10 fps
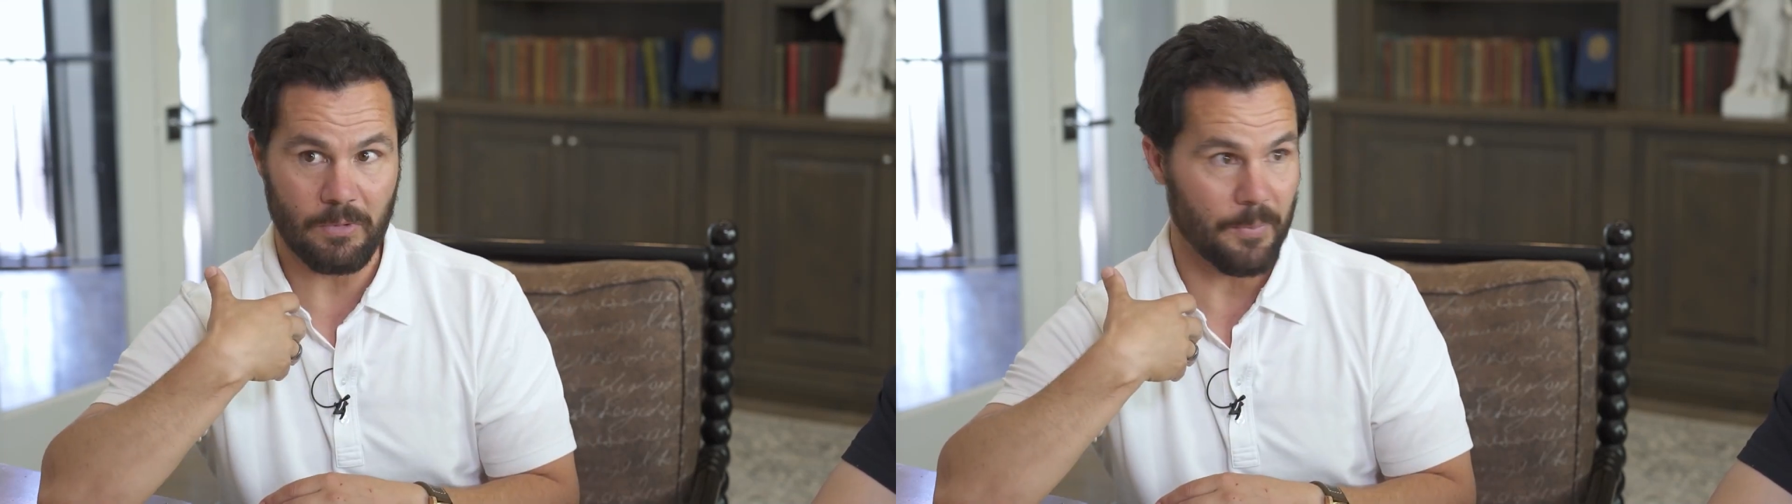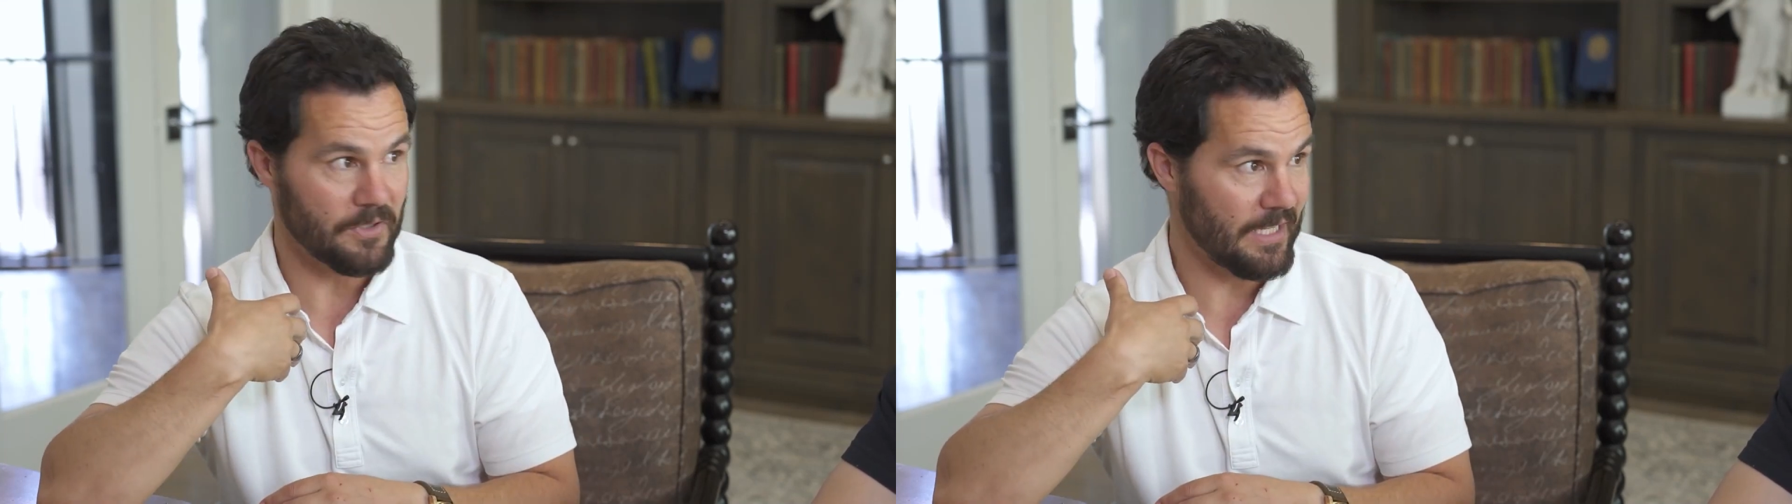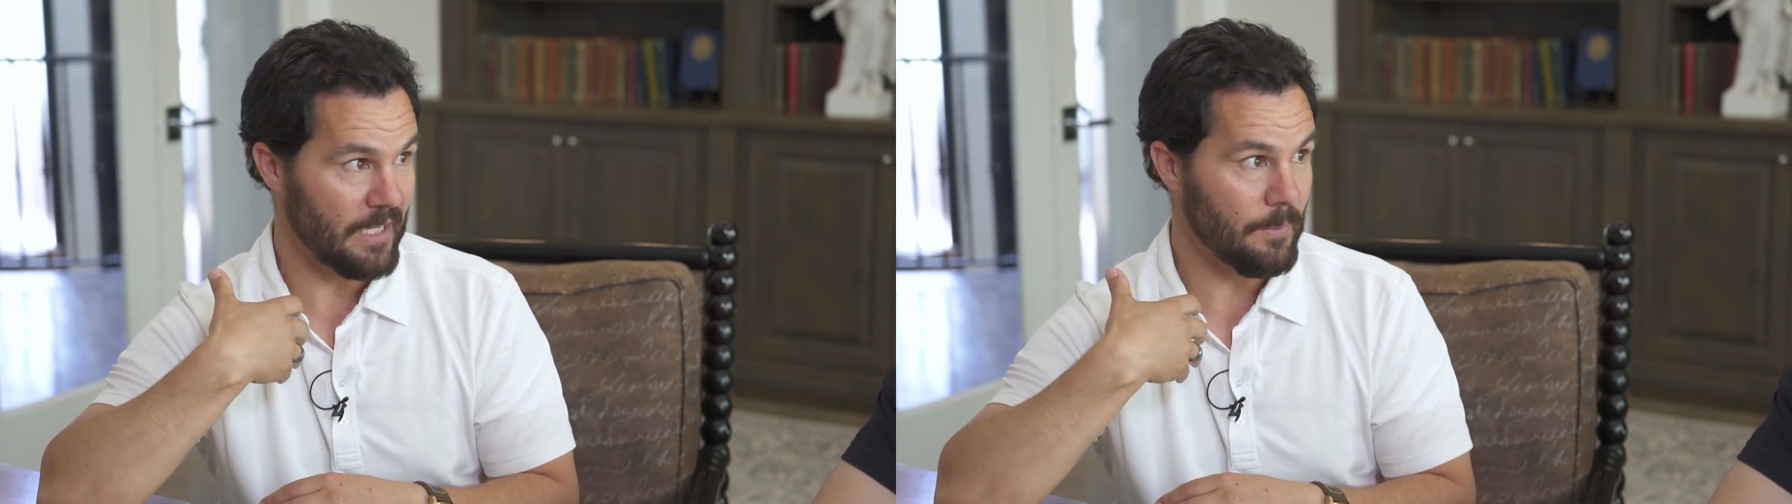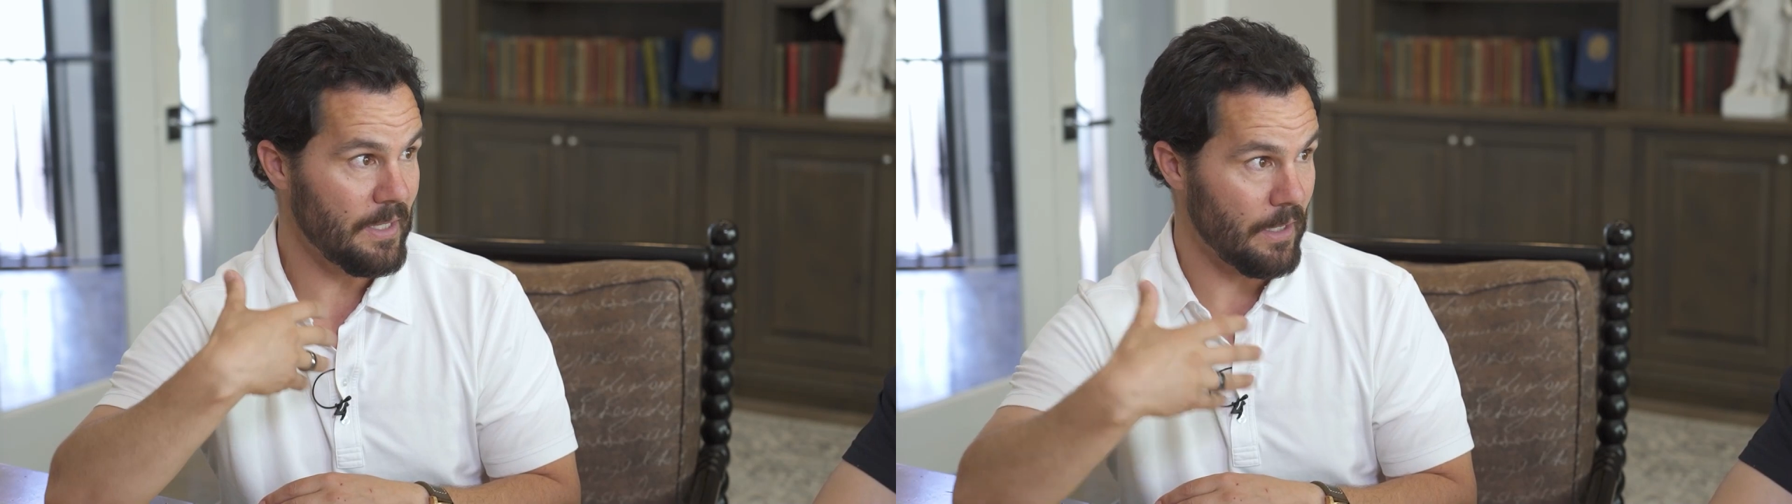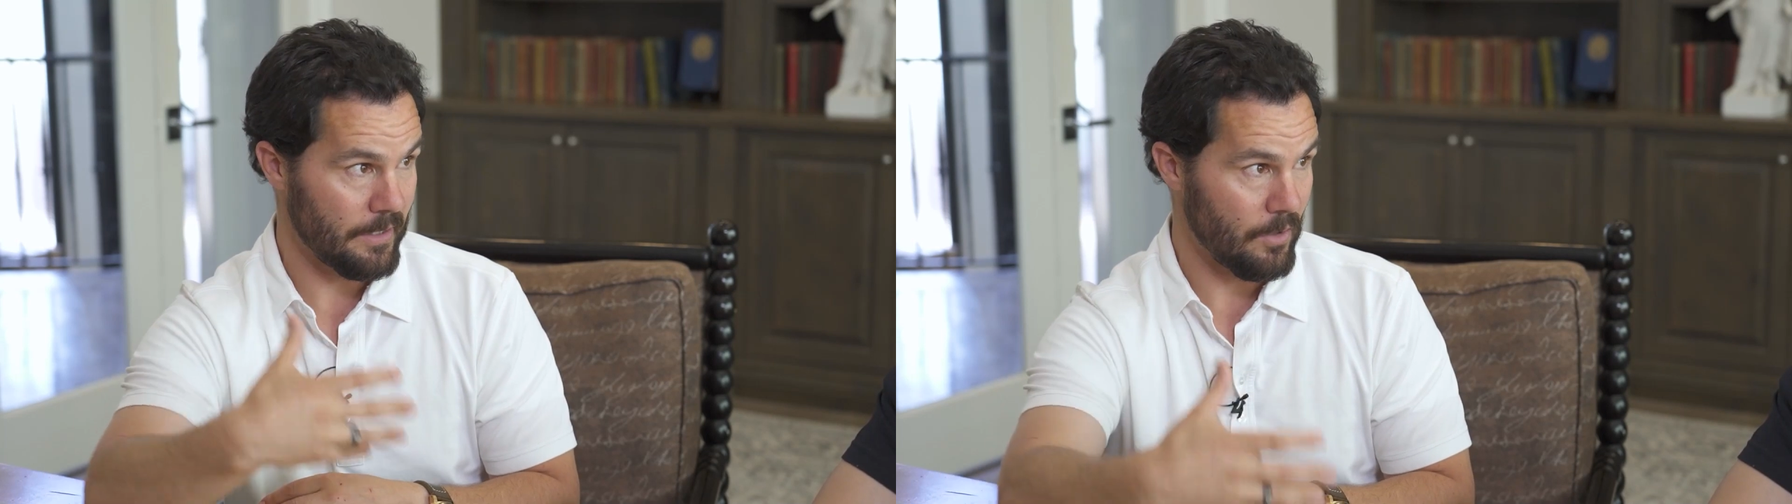representing
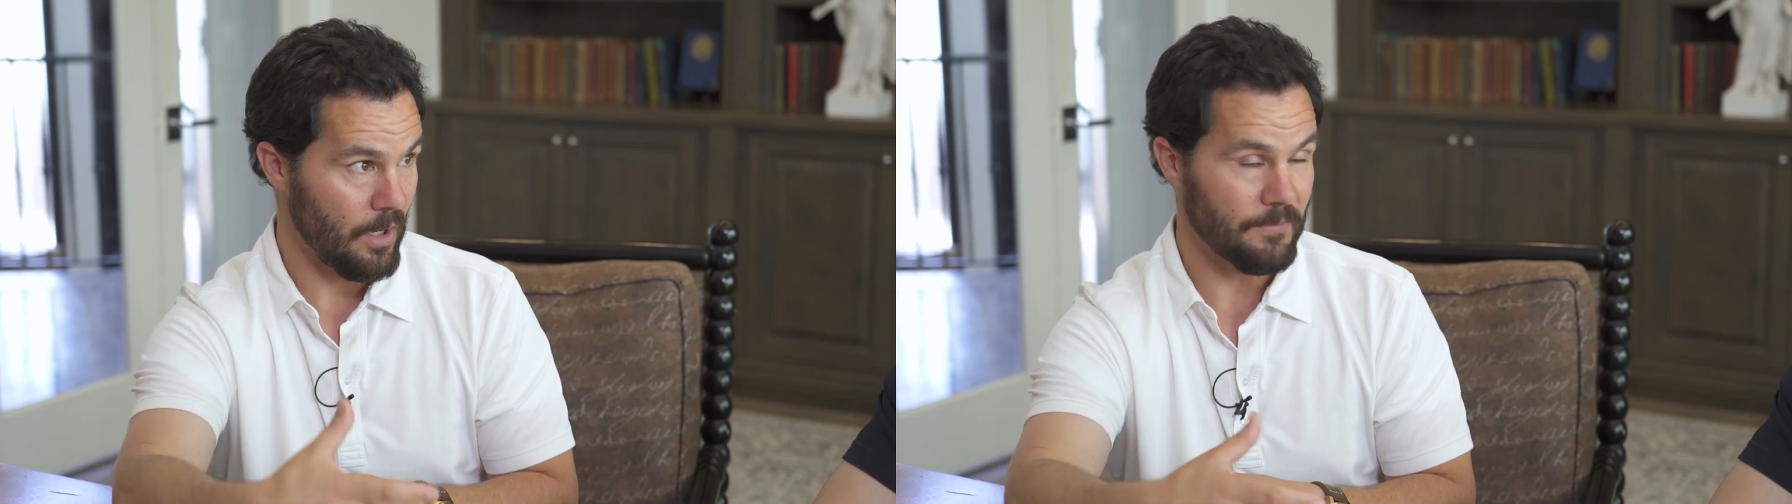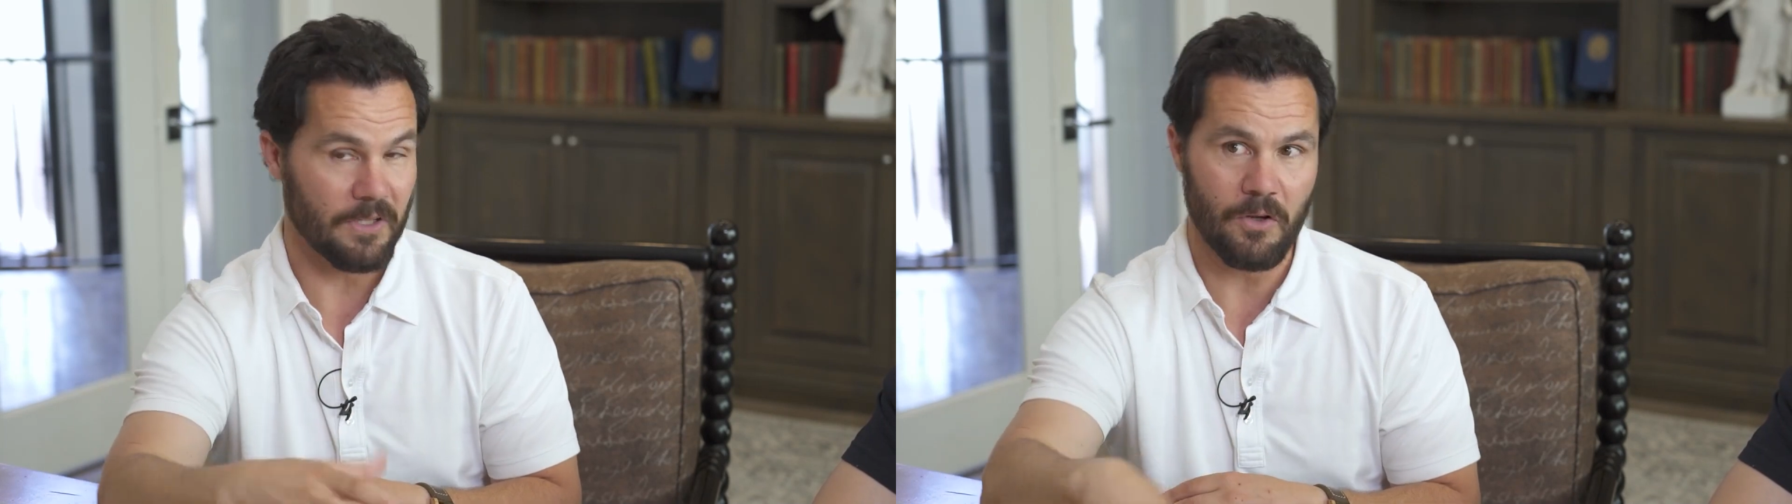me on an offer.